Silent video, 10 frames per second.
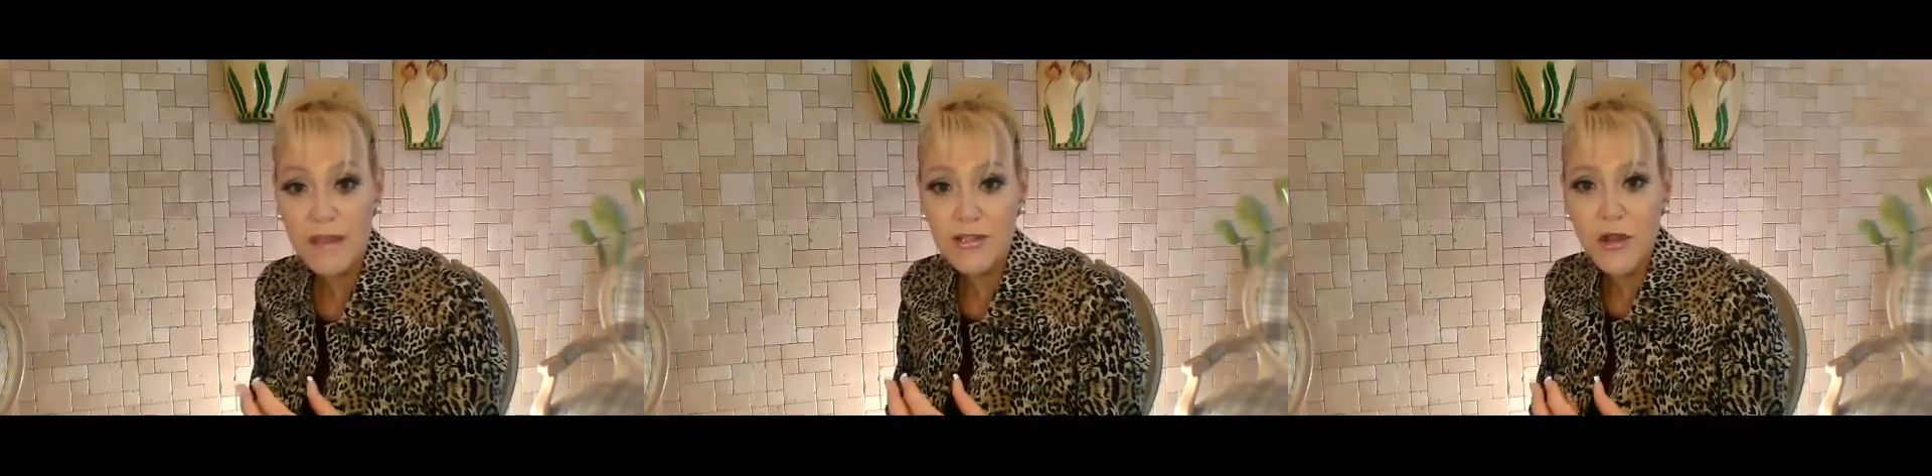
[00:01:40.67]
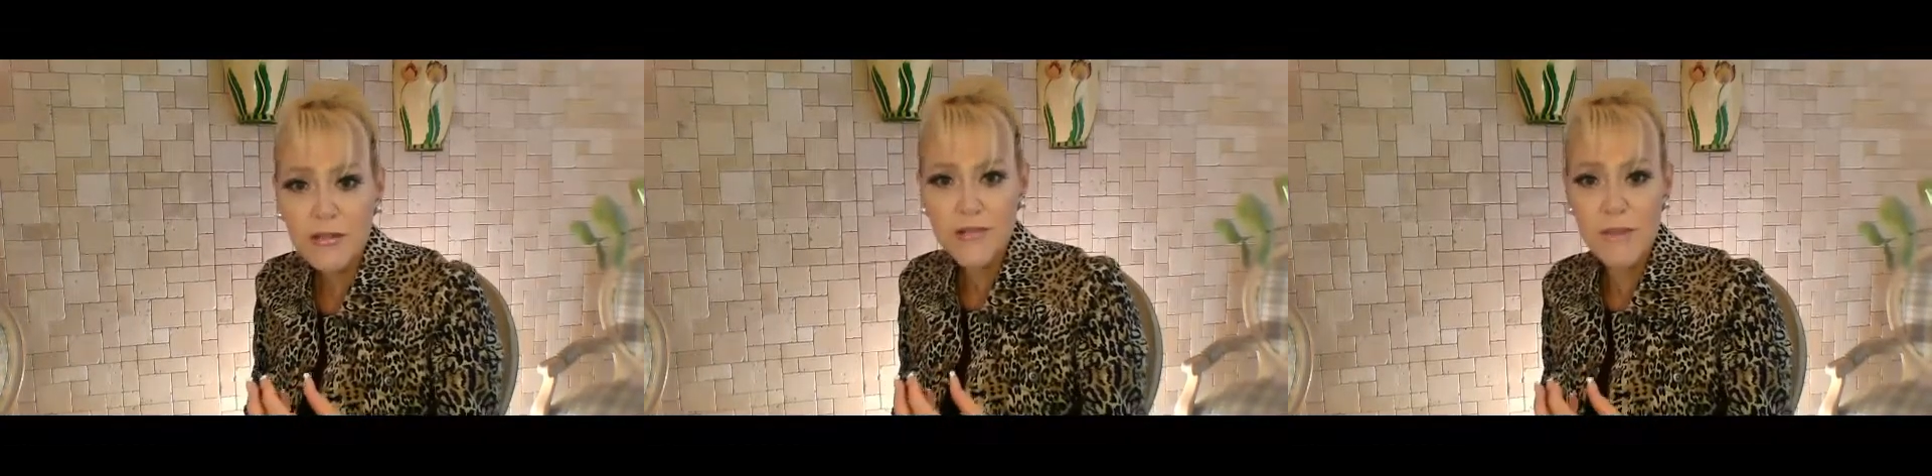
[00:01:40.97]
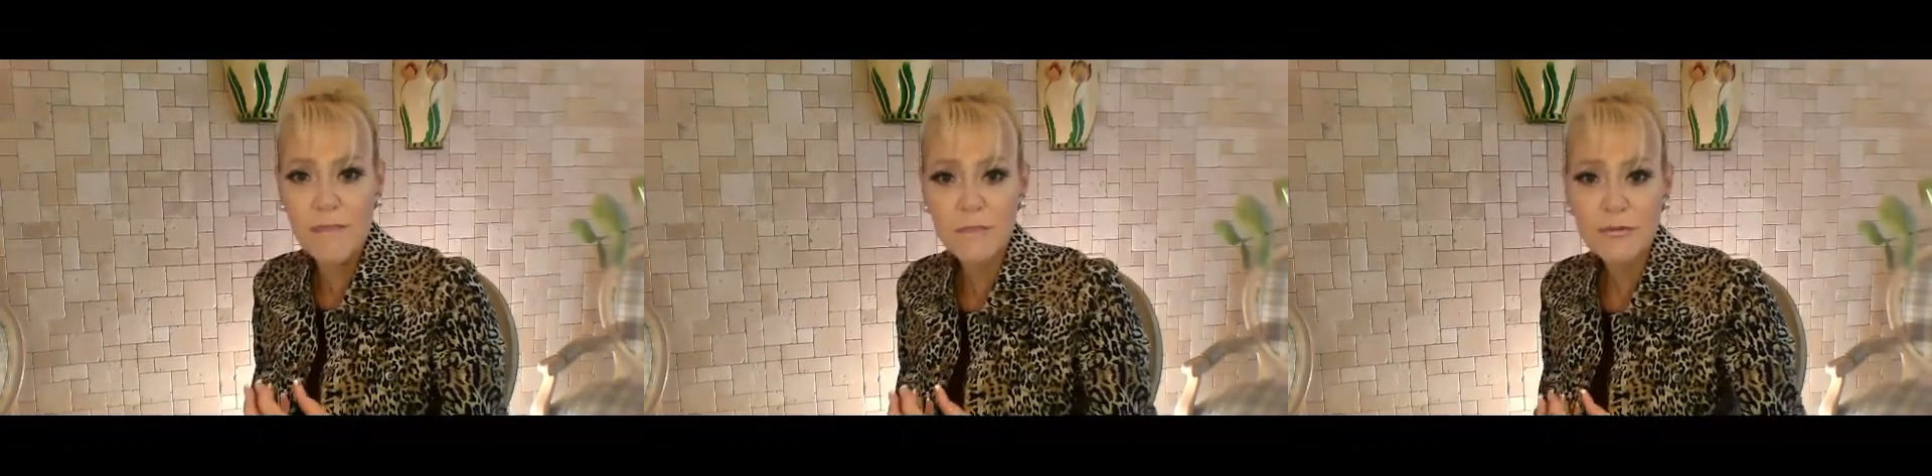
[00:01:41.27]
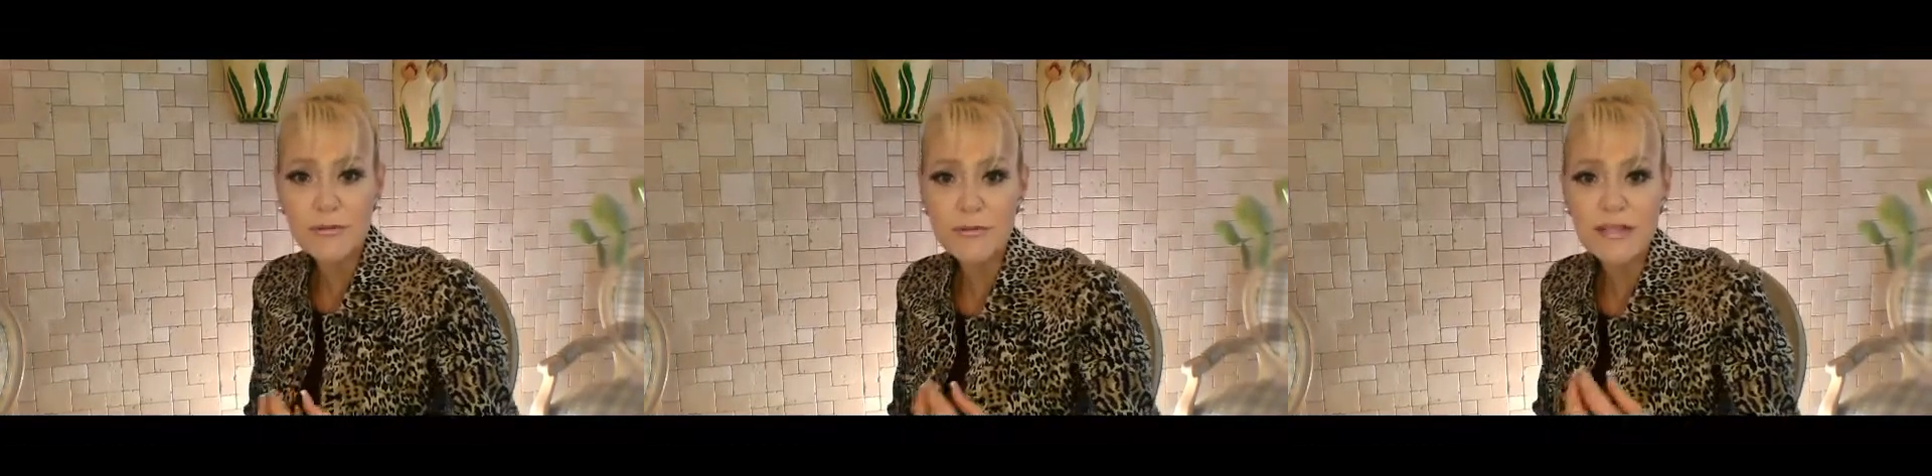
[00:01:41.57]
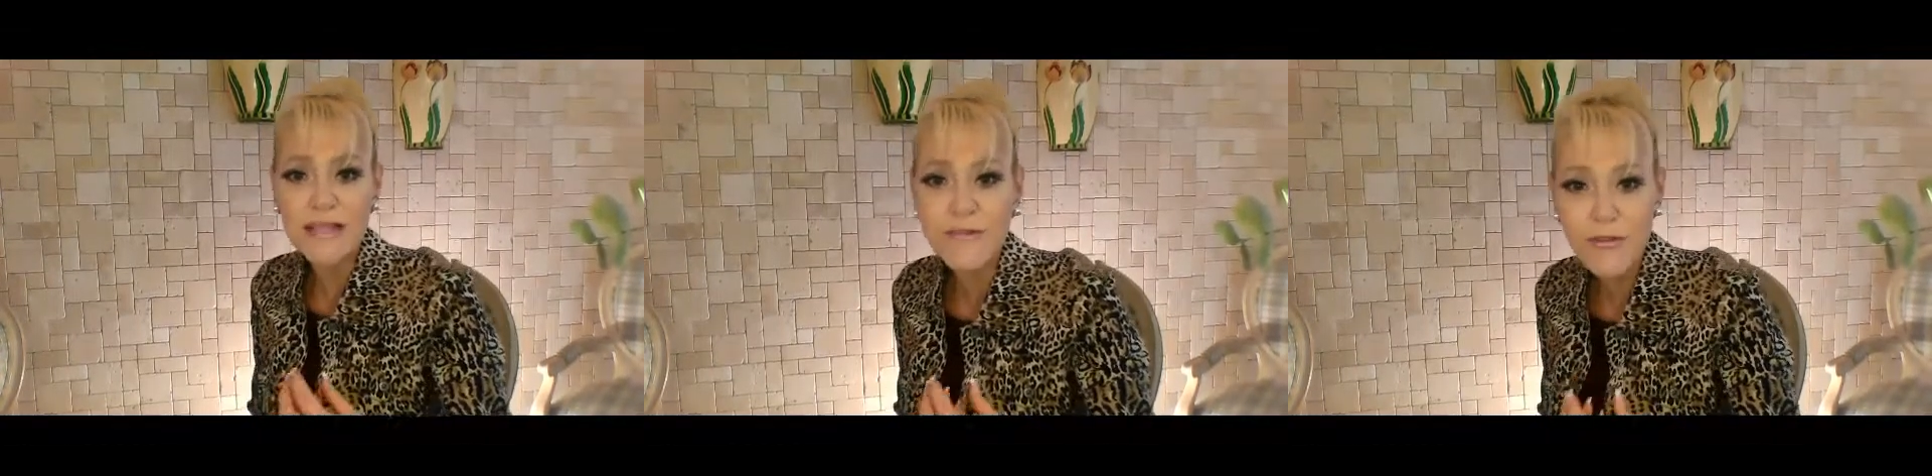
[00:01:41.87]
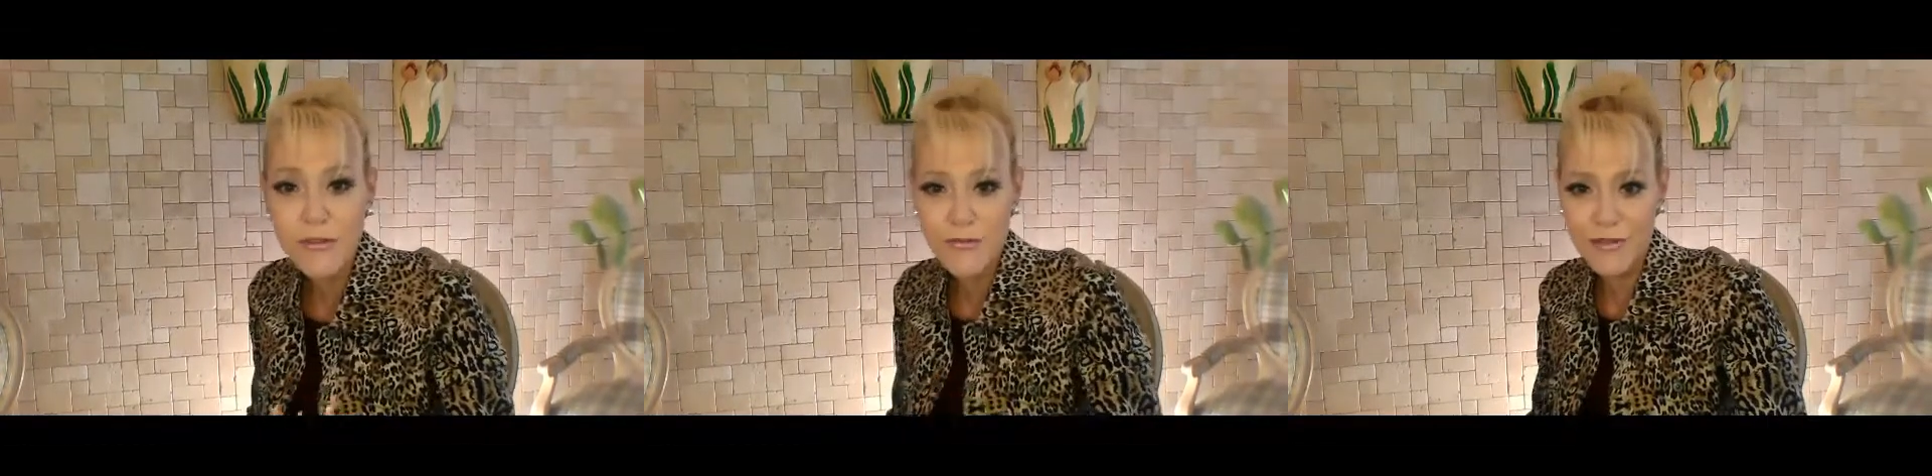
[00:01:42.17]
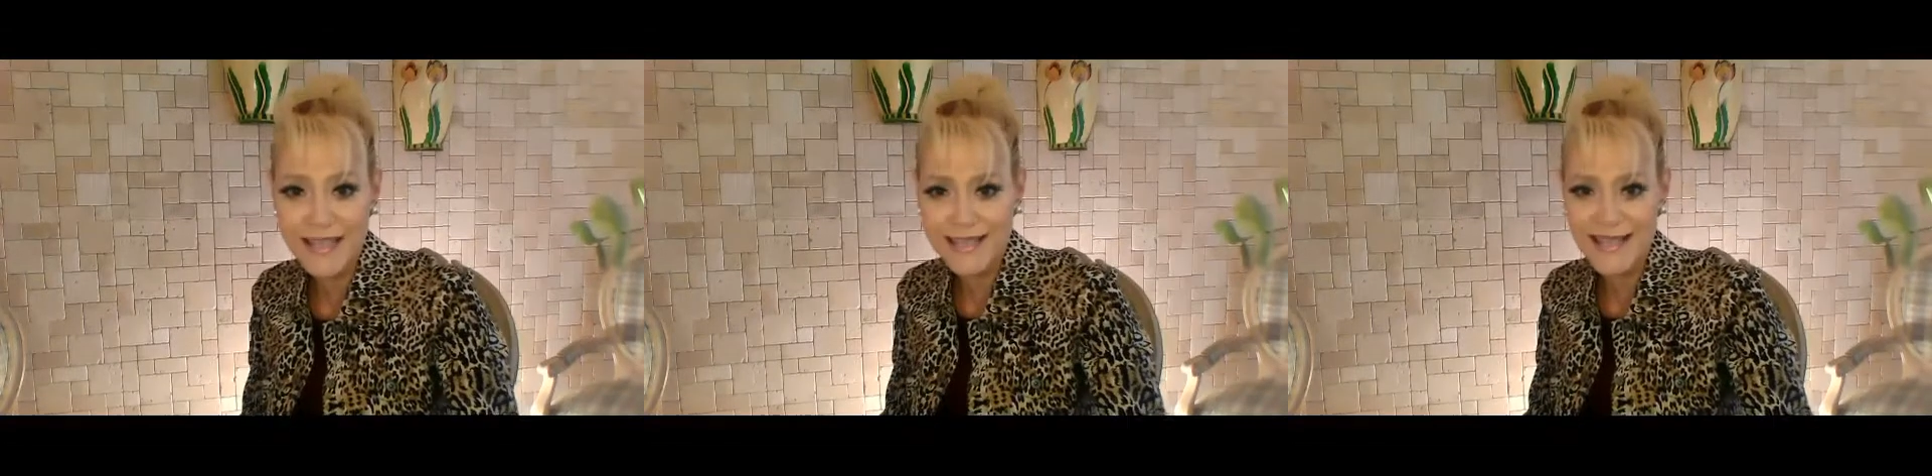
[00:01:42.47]
is also the people who live through
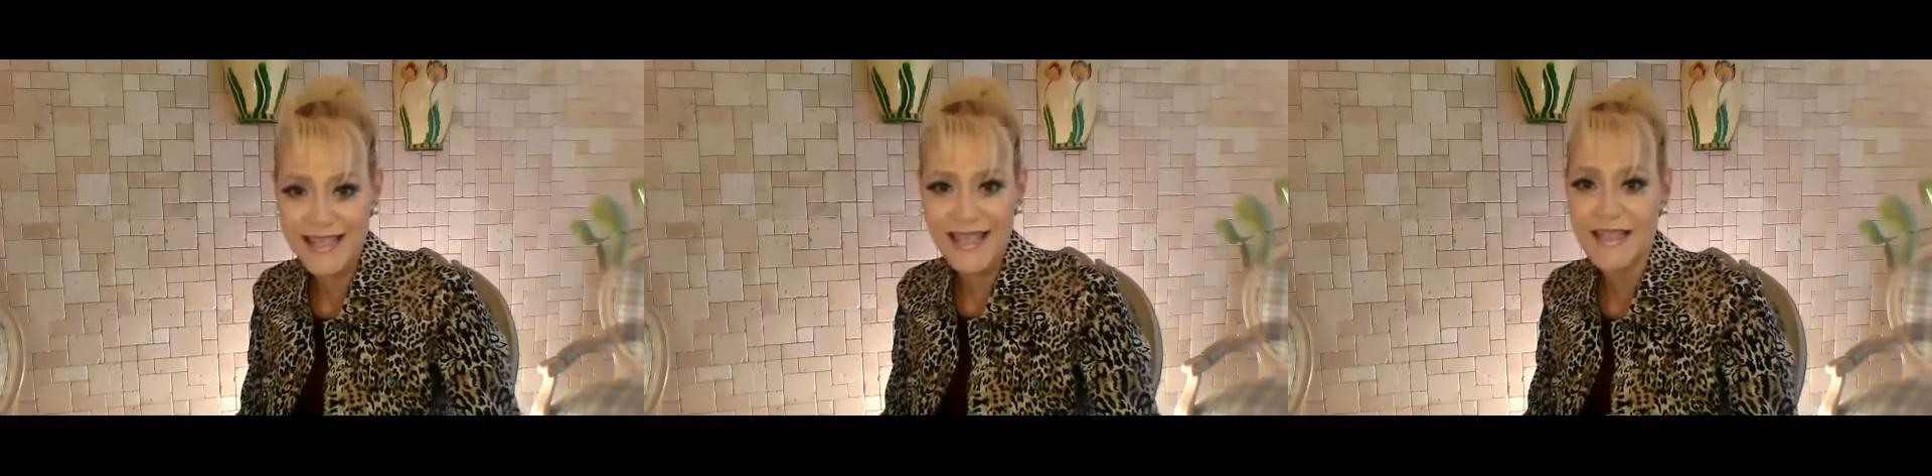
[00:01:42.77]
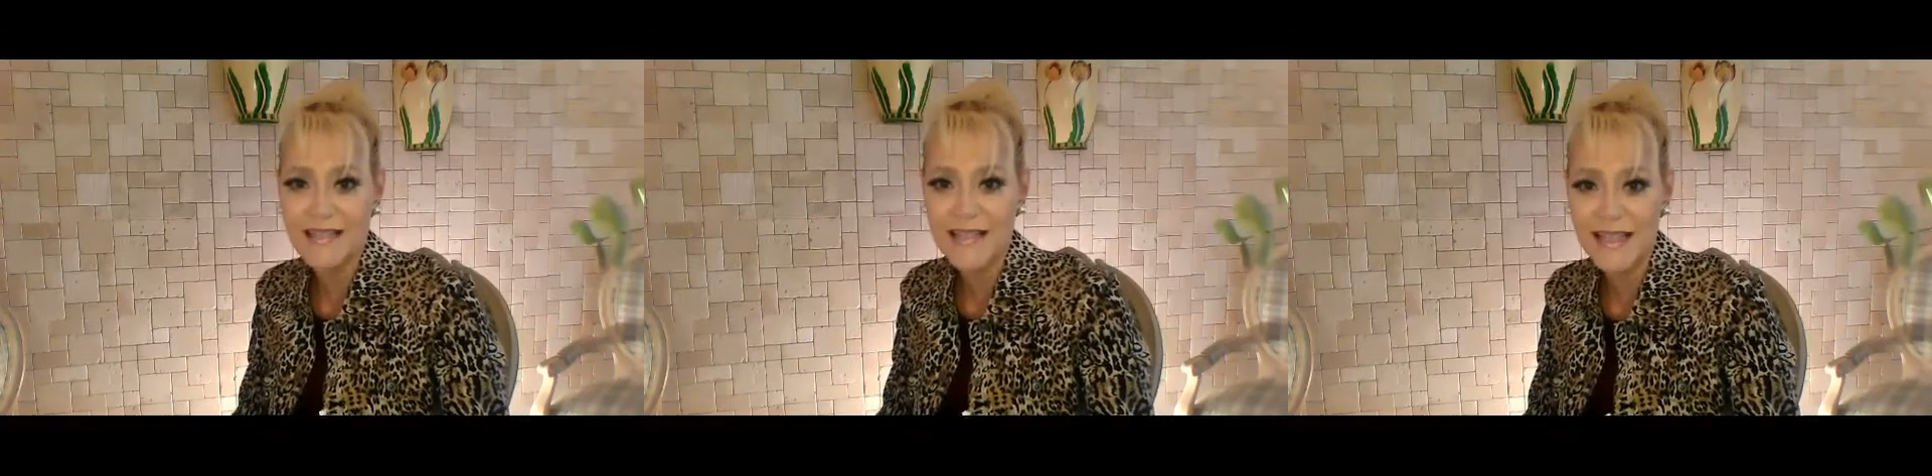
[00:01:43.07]
these things